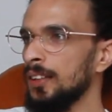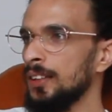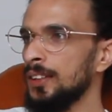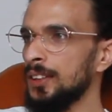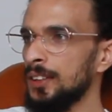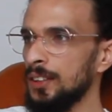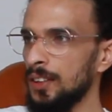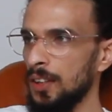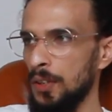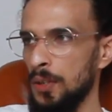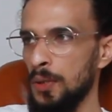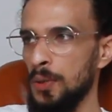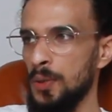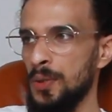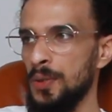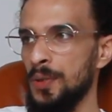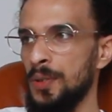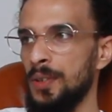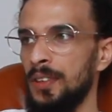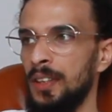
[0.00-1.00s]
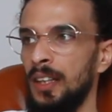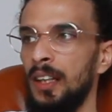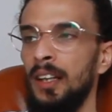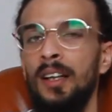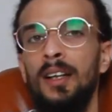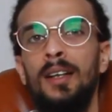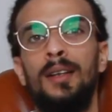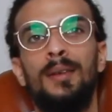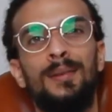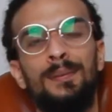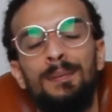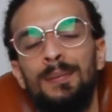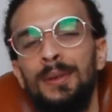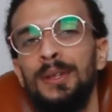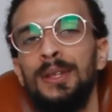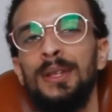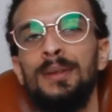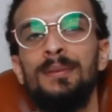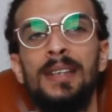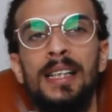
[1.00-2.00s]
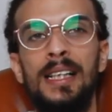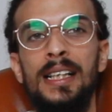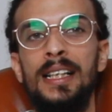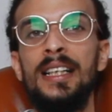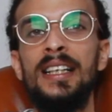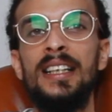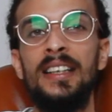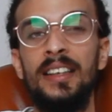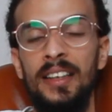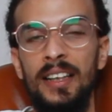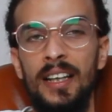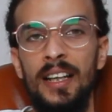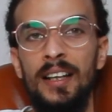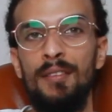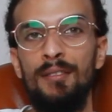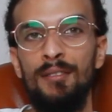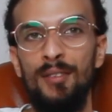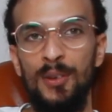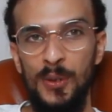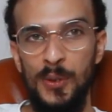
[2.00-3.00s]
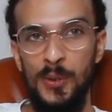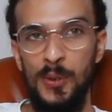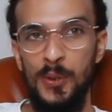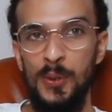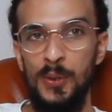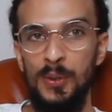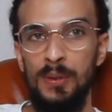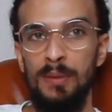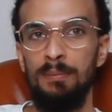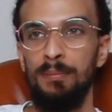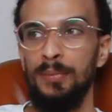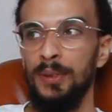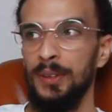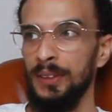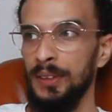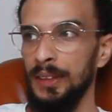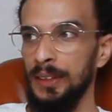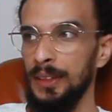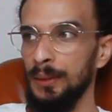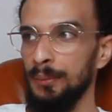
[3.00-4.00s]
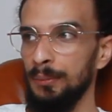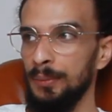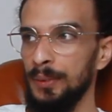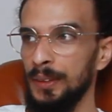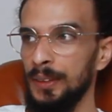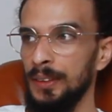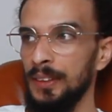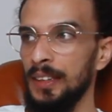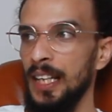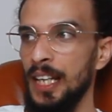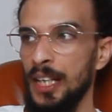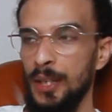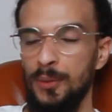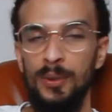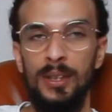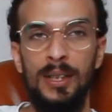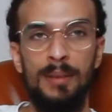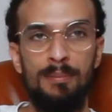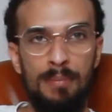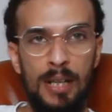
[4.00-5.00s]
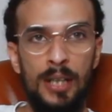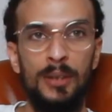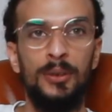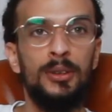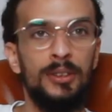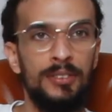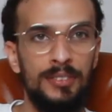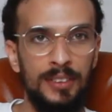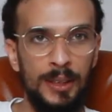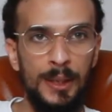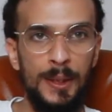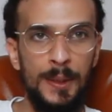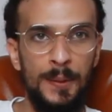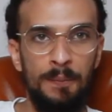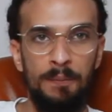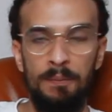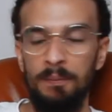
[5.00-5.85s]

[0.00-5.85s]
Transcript: So bottom line, give all participants equal amount of time.